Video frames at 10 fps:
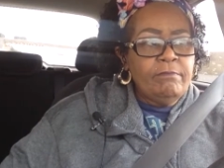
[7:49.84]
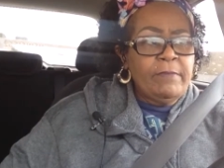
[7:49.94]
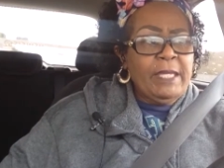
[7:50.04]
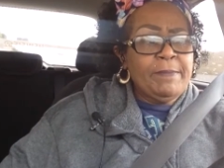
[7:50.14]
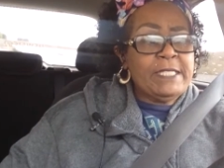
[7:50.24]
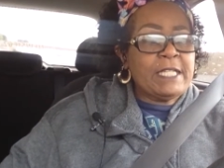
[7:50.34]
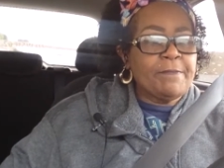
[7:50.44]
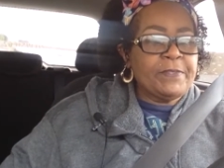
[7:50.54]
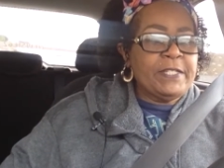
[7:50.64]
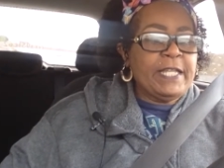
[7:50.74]
Maybe
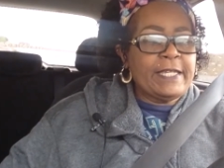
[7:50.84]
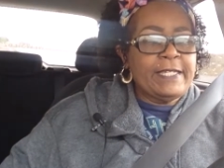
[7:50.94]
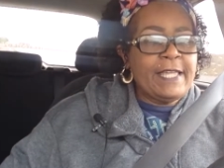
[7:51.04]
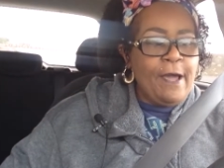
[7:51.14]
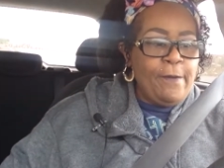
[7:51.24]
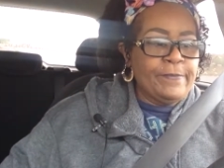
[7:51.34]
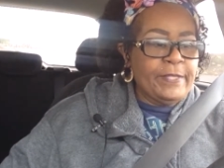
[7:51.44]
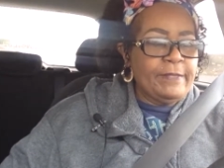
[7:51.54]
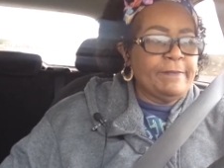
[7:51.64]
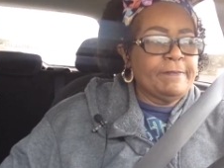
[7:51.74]
something that can help me.
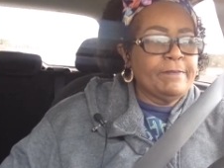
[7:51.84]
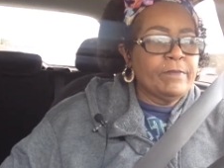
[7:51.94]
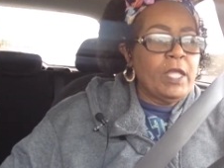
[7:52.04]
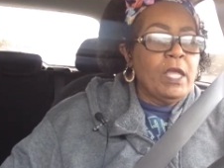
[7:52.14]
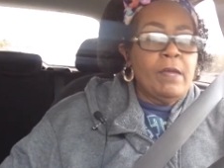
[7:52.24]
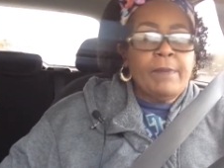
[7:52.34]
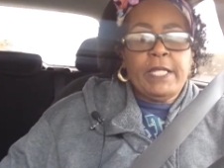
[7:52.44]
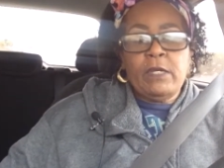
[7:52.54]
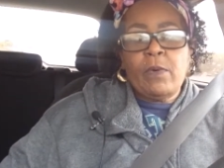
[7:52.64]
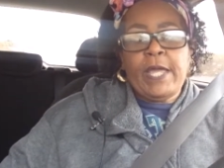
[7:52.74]
But
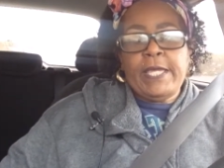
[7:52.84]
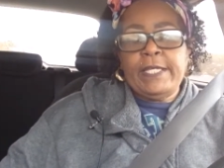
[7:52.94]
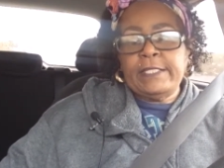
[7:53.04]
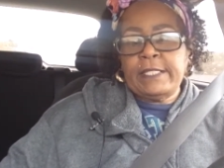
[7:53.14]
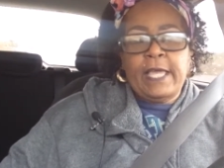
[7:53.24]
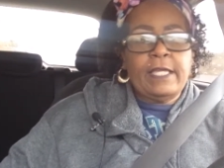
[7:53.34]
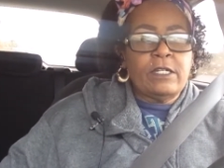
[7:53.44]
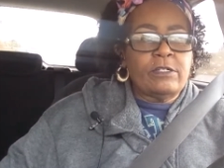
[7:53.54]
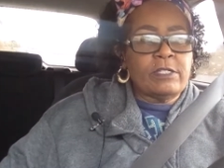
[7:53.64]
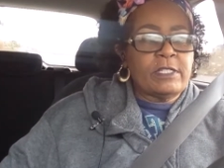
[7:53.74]
anyway, it's
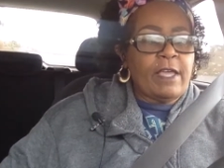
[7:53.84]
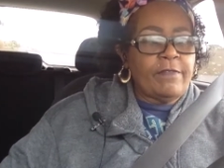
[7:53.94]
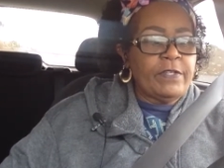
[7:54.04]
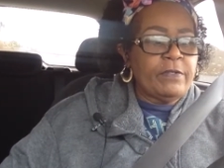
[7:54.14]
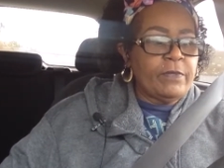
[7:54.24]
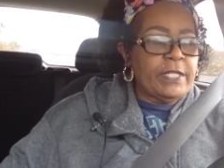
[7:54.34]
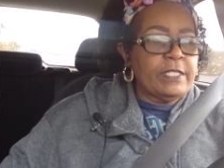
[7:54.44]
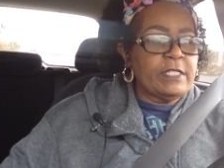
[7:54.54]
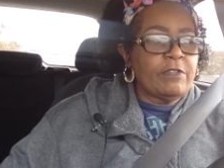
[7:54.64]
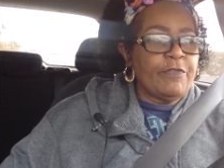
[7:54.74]
807. What
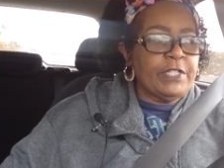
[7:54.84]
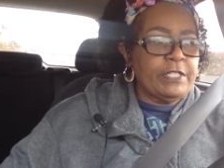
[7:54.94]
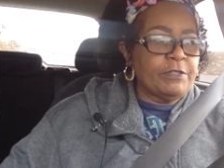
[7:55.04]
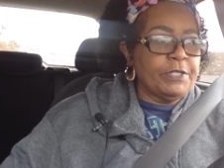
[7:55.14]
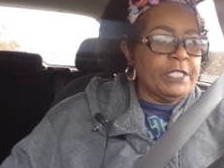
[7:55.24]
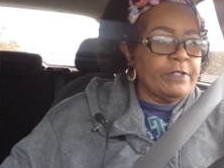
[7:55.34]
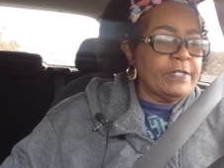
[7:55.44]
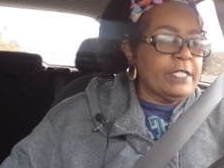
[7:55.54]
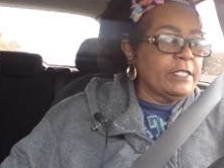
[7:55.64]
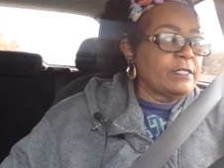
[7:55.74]
is it? 53
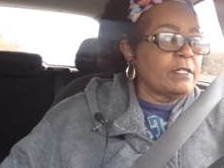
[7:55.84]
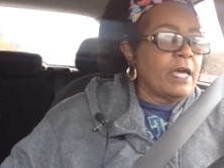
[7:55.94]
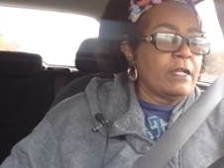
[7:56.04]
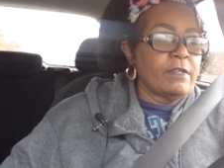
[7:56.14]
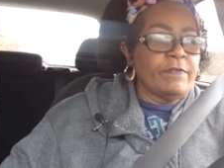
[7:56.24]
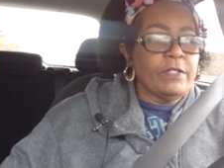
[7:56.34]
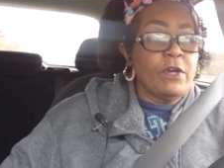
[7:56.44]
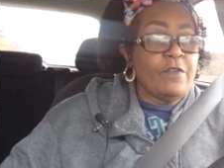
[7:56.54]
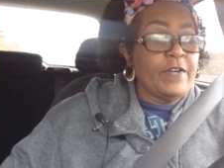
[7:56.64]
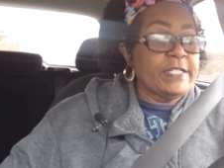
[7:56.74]
degrees. I don't even
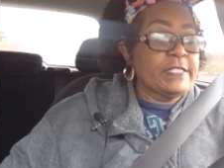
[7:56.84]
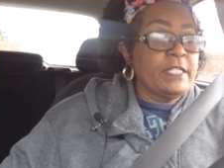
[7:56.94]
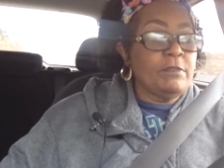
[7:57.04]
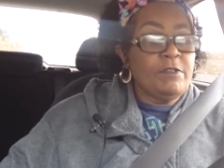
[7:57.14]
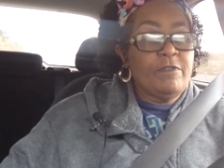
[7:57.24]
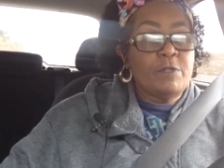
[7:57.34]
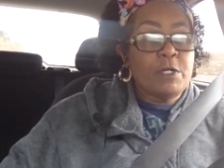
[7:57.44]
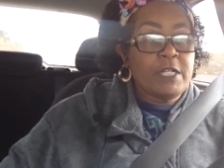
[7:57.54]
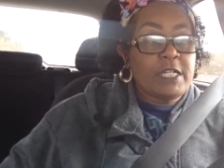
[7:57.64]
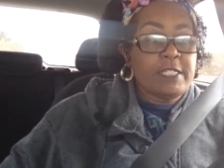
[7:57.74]
know if I said it
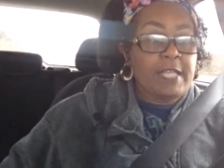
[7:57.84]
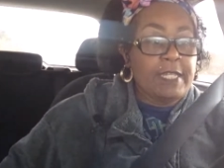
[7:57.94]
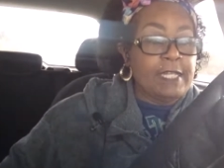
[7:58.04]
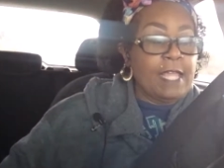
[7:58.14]
before because I